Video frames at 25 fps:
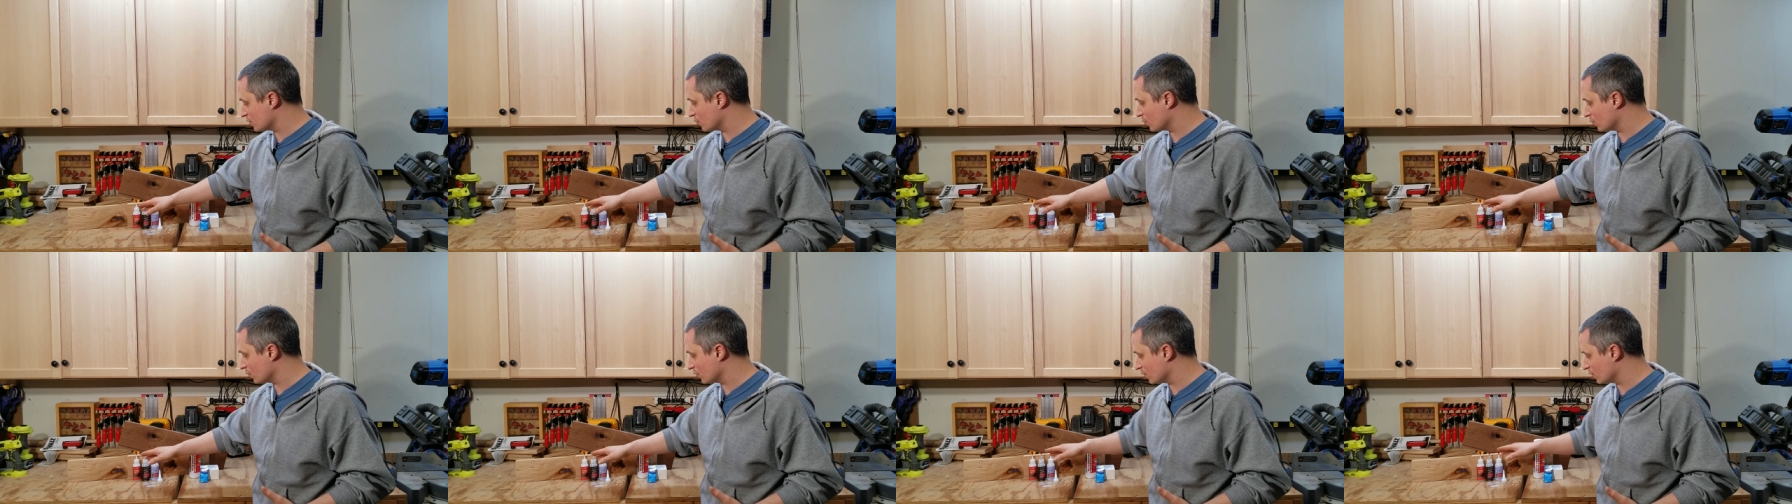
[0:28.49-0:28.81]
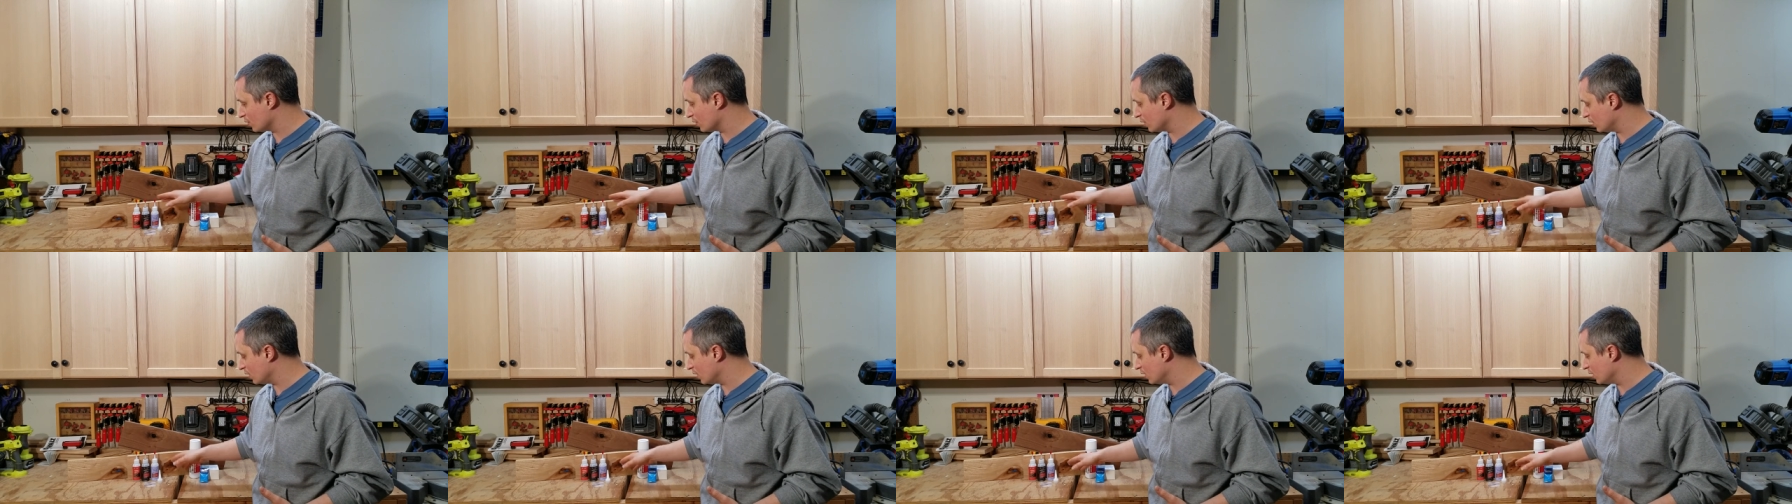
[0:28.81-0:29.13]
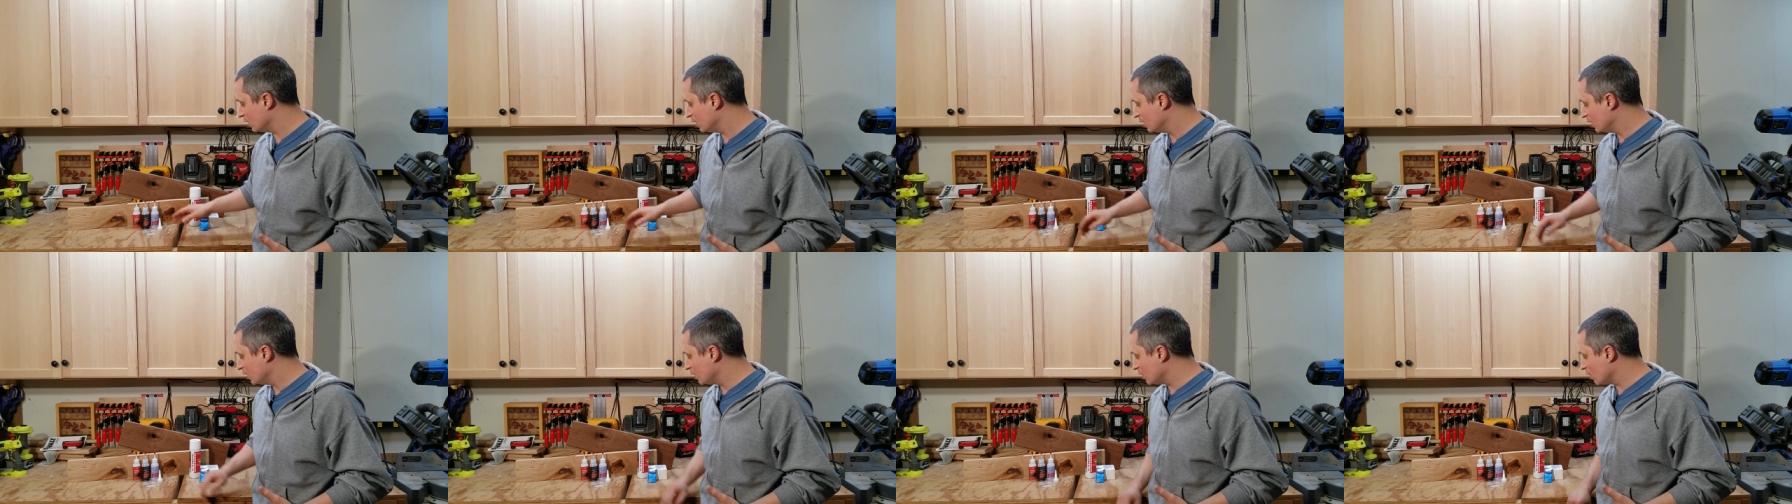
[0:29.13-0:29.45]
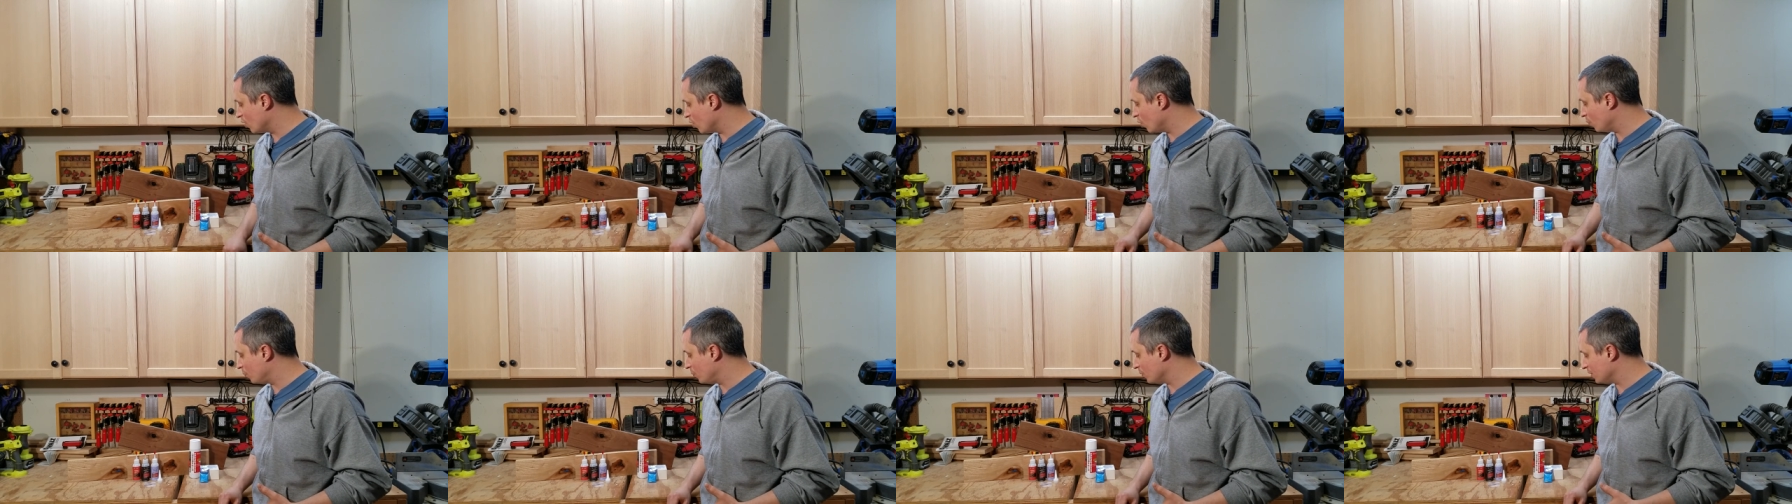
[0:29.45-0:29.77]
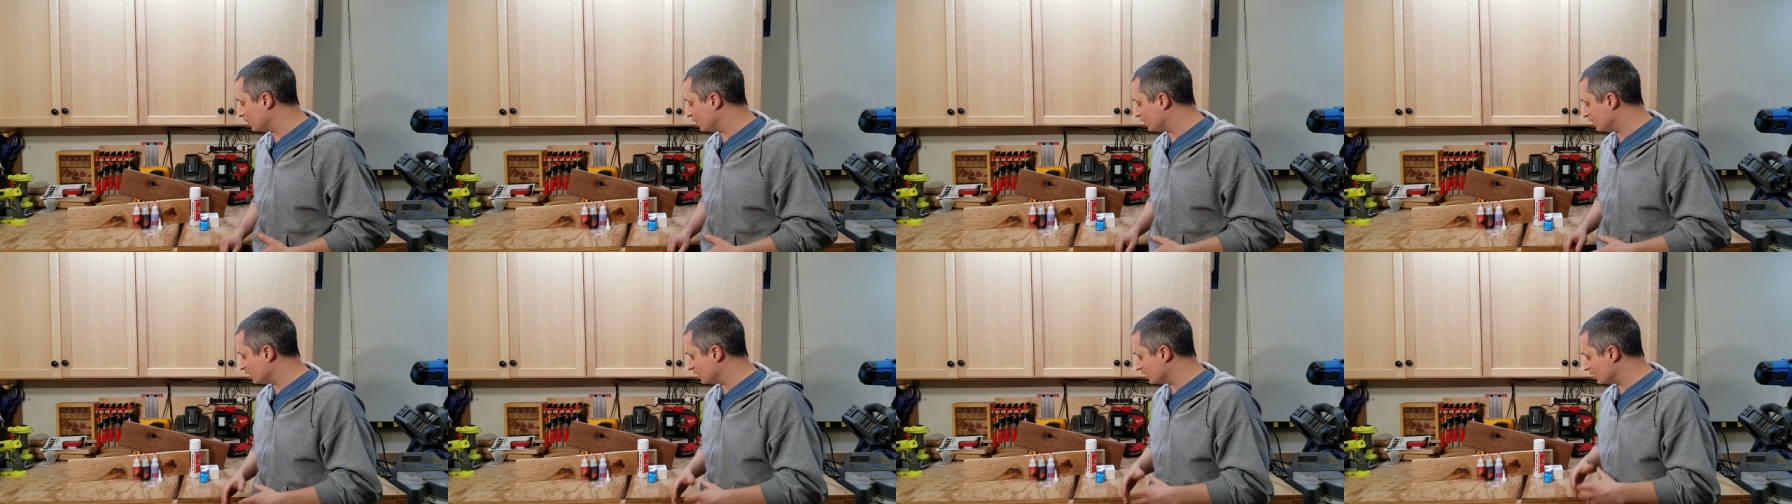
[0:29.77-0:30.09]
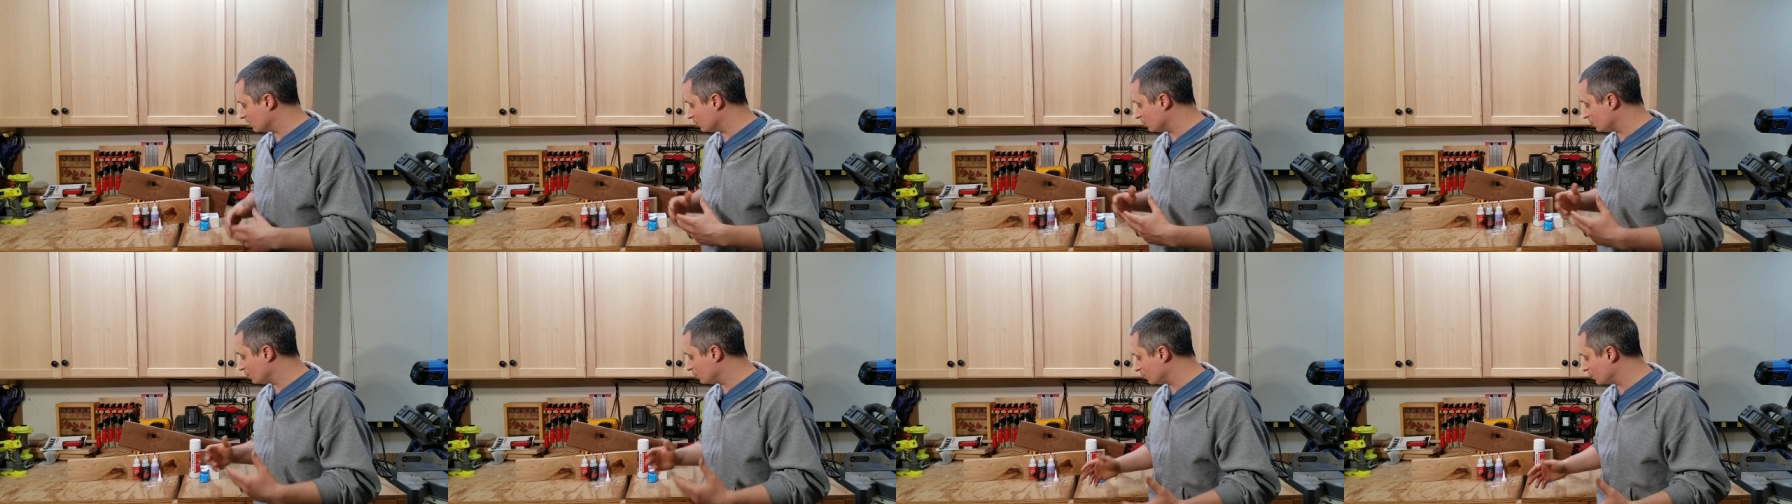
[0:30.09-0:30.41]
that were uh, open and
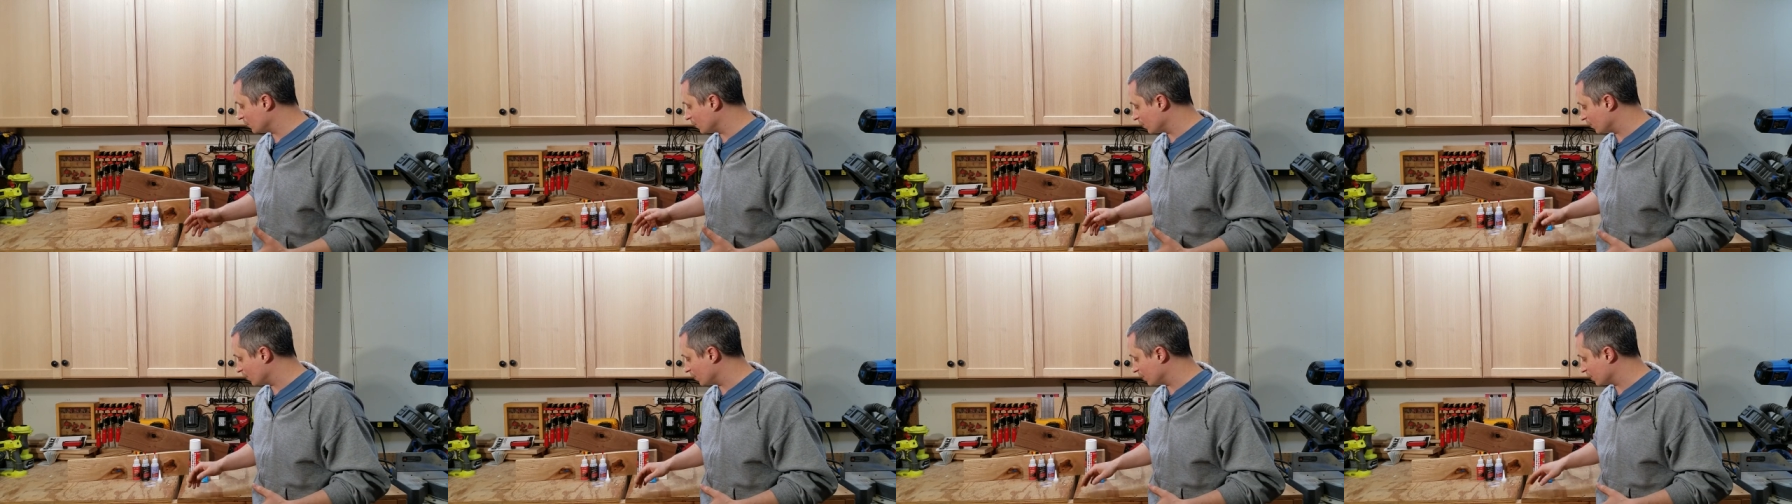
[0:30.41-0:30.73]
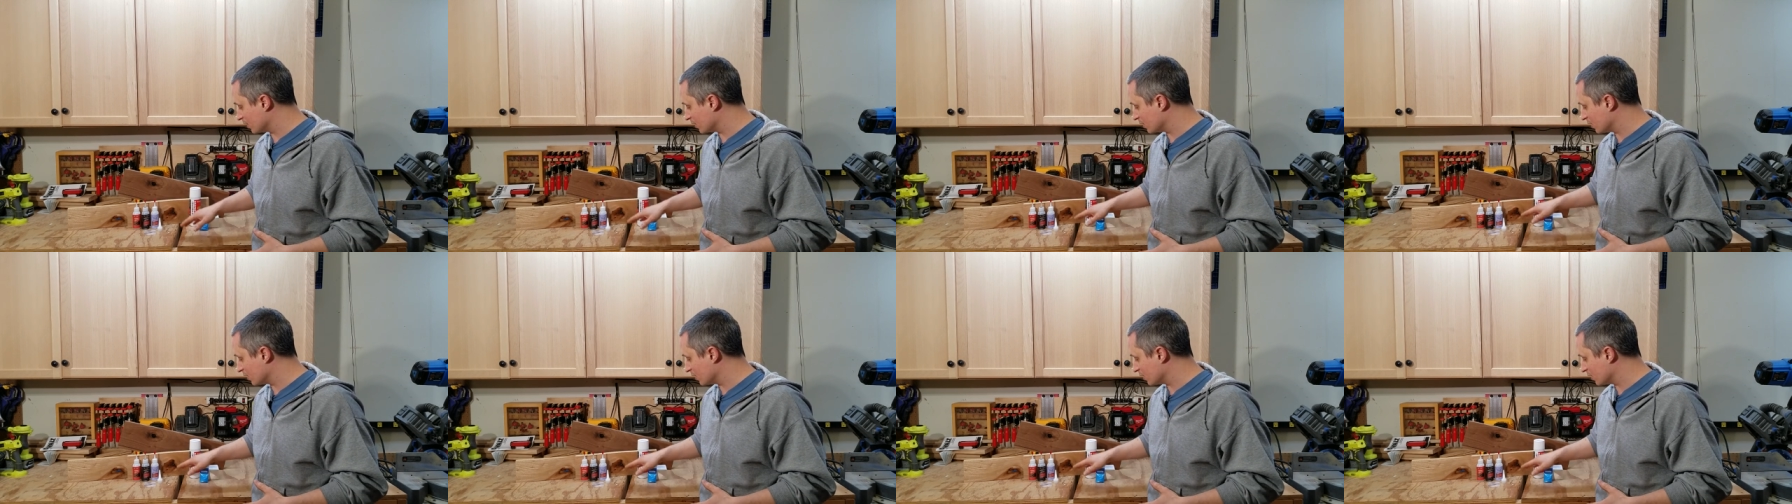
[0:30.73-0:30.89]
needed filling,